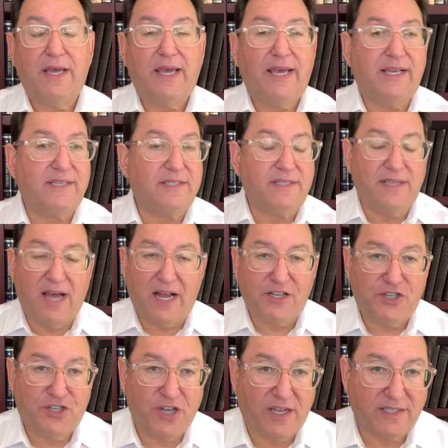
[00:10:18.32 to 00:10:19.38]
is not
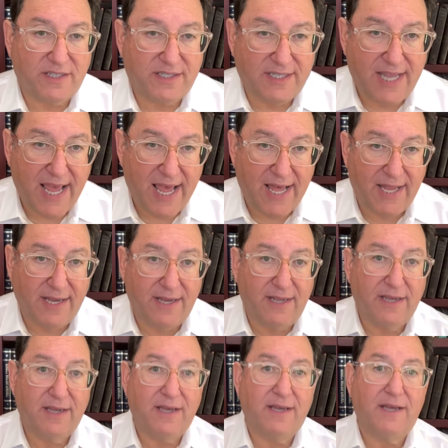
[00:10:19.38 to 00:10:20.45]
just 10
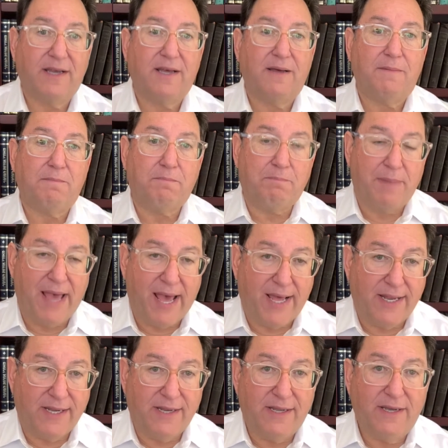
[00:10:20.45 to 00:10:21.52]

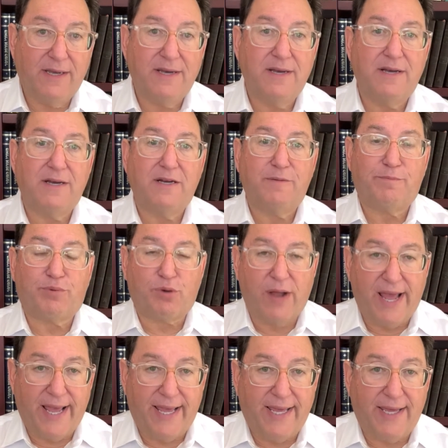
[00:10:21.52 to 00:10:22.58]
men
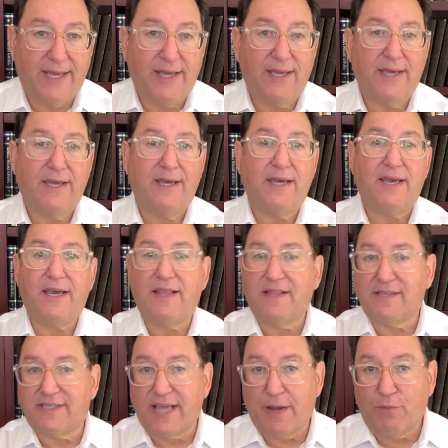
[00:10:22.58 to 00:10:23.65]
praying in the
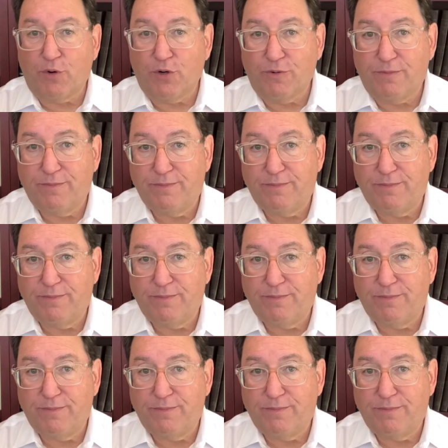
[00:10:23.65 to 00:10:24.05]
same room.